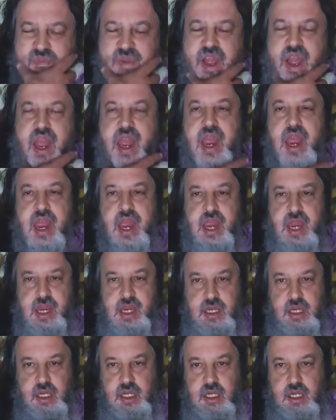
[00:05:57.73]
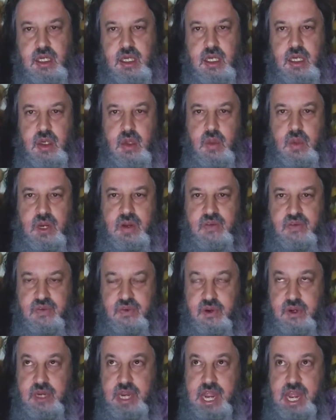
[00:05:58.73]
and uh, went
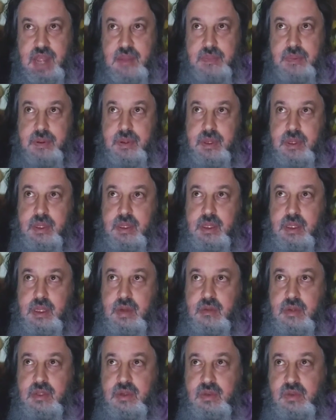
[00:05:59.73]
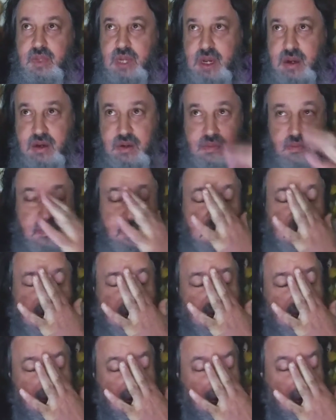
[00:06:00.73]
for a nap. That was around
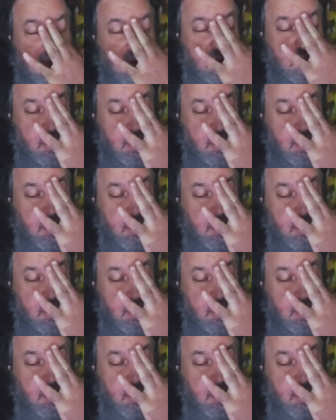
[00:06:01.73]
midnight,